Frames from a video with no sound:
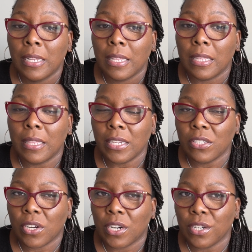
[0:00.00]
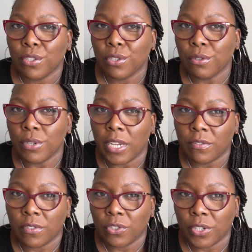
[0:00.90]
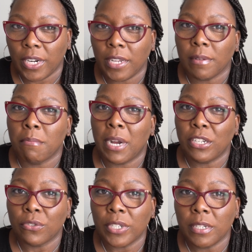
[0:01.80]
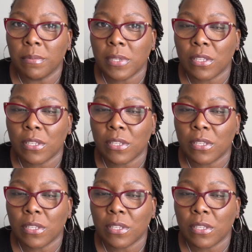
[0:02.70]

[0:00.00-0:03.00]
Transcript: they started to infiltrate my dreams.